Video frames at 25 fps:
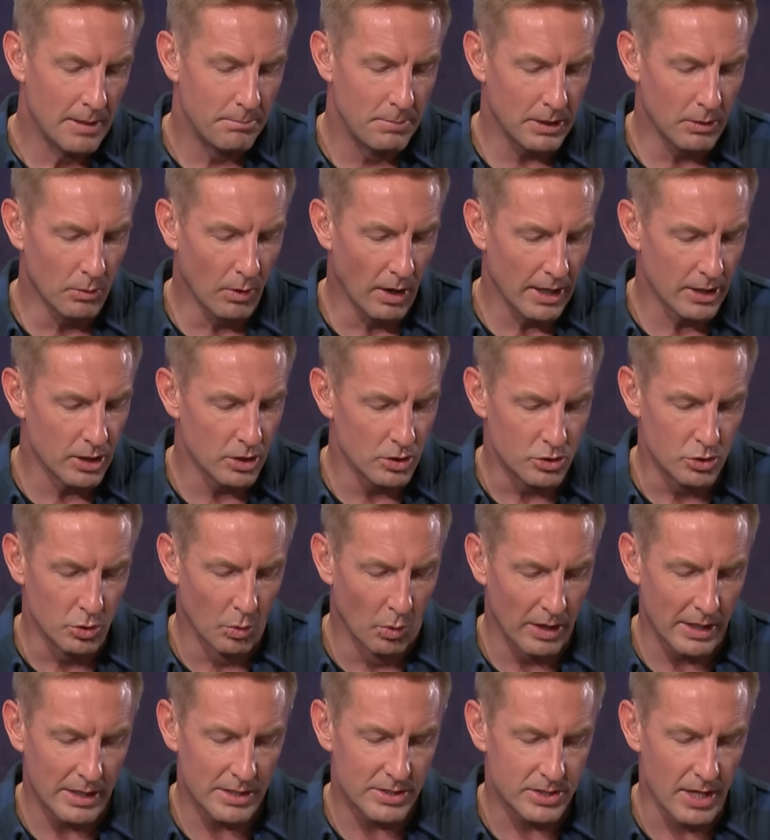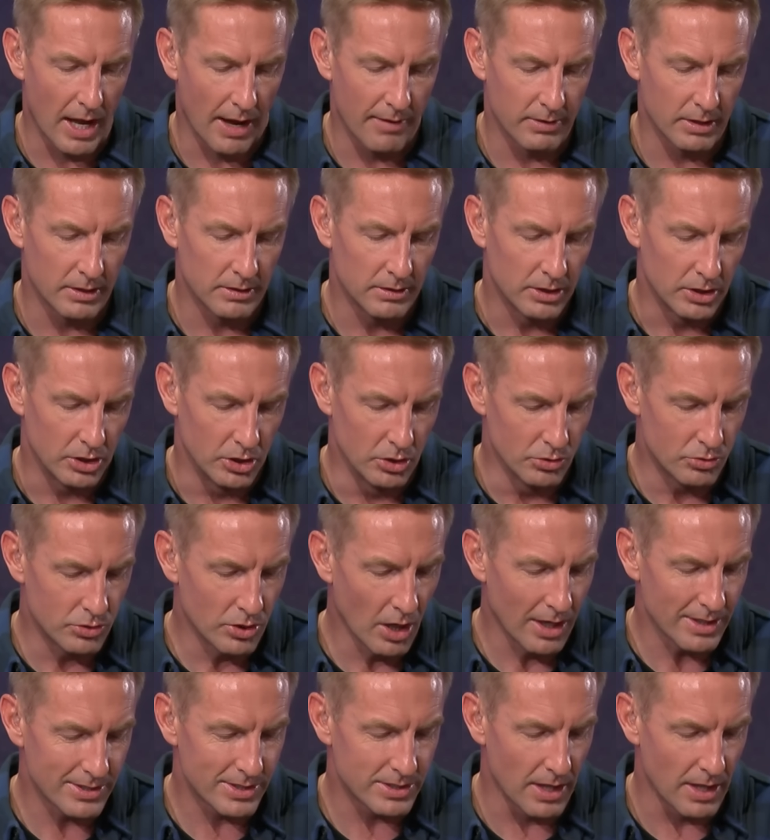BYU 27, Utah